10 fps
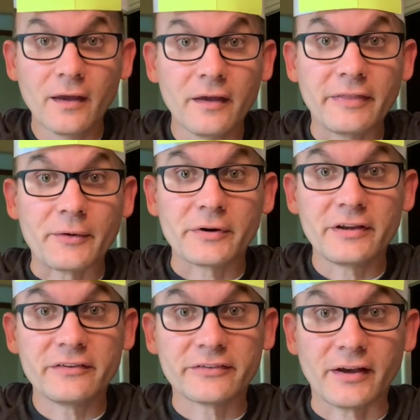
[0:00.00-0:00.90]
They were
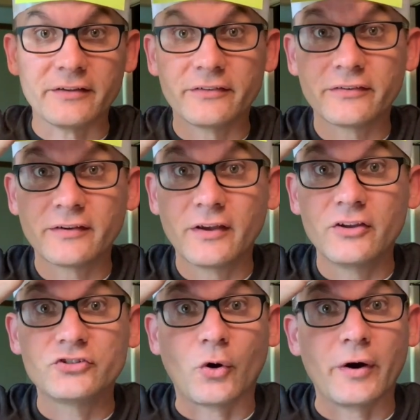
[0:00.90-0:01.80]
his sons,
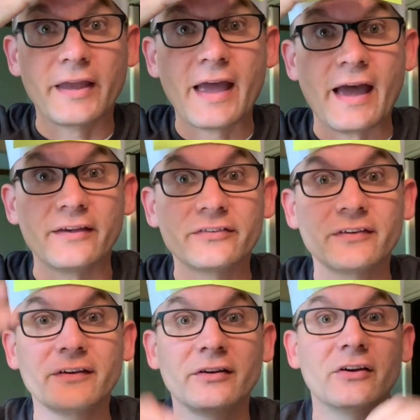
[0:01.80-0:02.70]
Jehoiahaz,
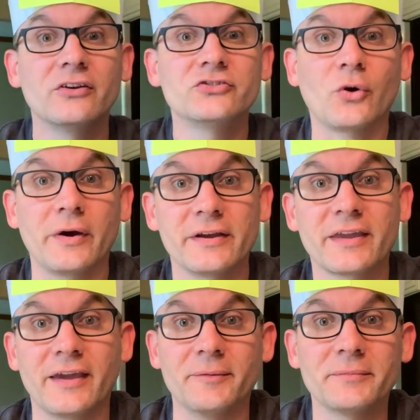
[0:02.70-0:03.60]

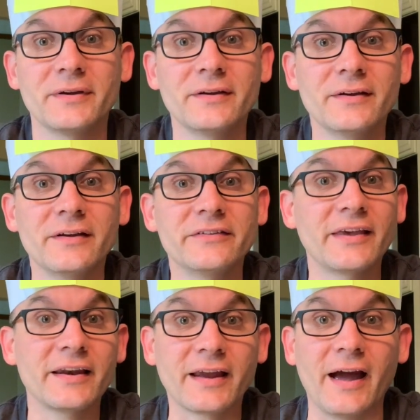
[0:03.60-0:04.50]
Jehoiakim,
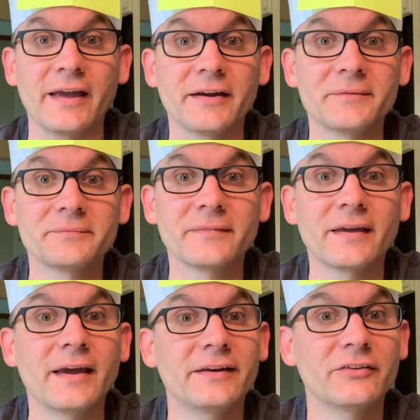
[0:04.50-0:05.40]
Zedekiah,
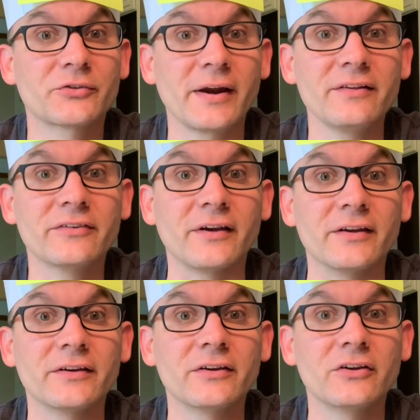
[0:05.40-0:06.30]
and his
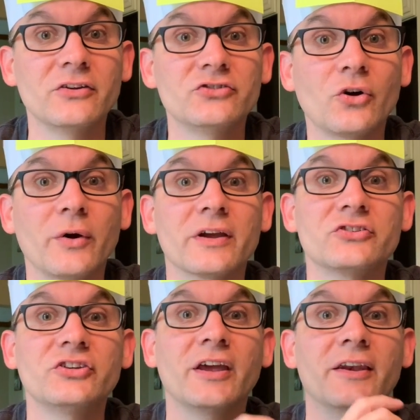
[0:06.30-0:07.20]
grandson,
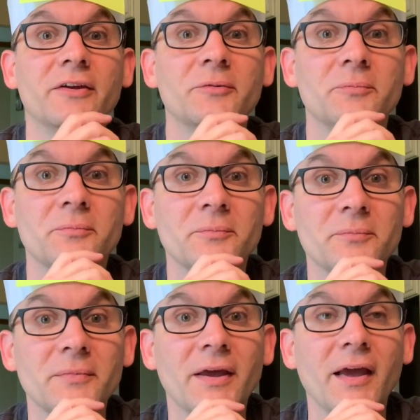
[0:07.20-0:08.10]
Jehoiachin.
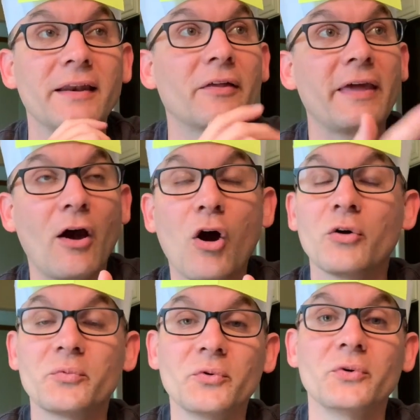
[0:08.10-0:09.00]
Now they all
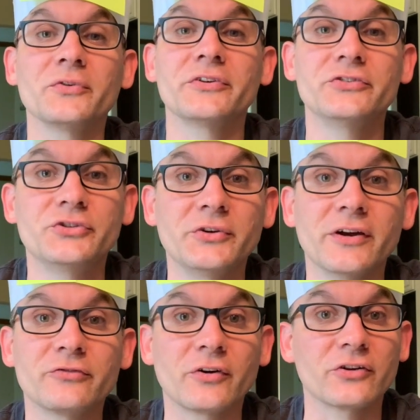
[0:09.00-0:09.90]
ruled
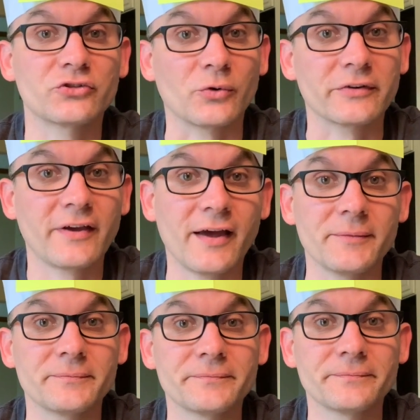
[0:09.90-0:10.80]
Judah for a short
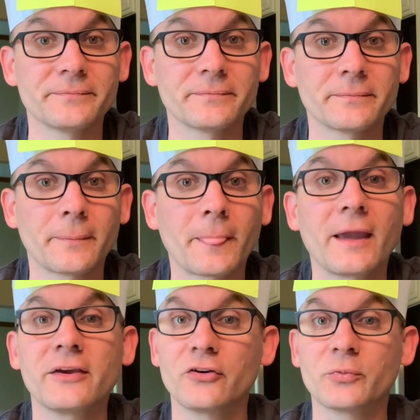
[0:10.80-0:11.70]
time.
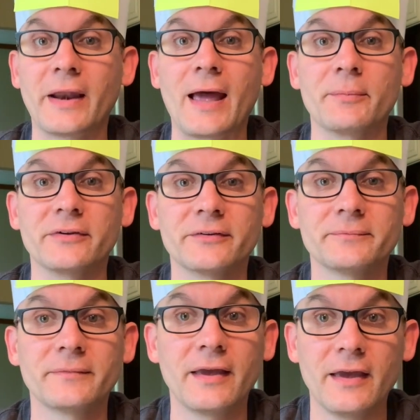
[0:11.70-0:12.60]
Here's what happened.
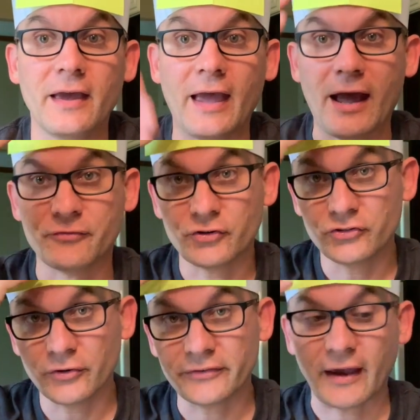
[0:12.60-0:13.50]
After
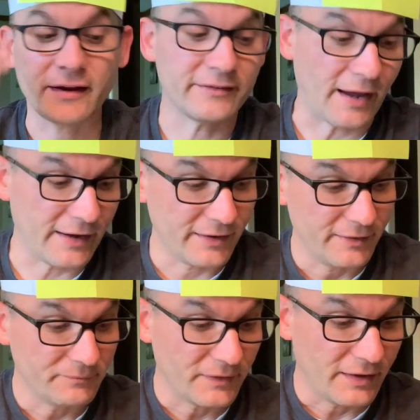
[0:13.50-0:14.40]
Josiah died,
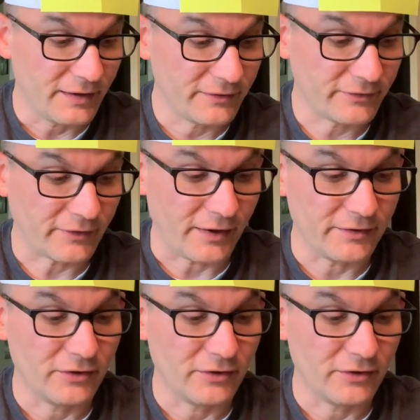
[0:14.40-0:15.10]
his son